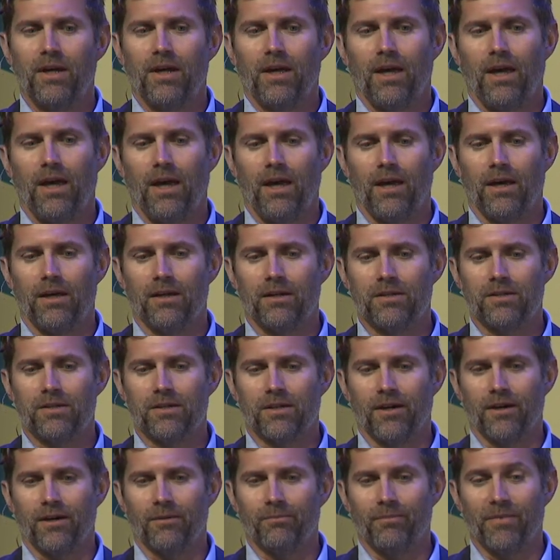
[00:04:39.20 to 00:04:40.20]
And
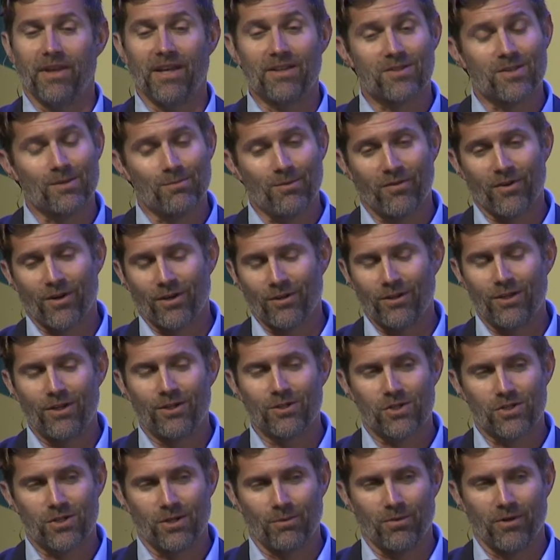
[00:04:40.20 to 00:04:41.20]
some of our
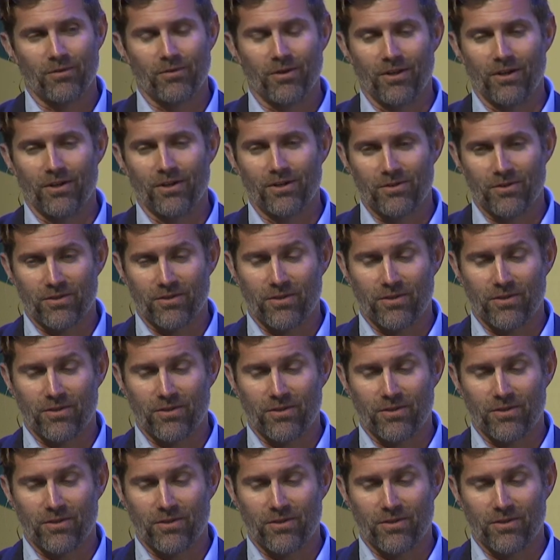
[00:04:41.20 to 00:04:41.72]
leadership over the years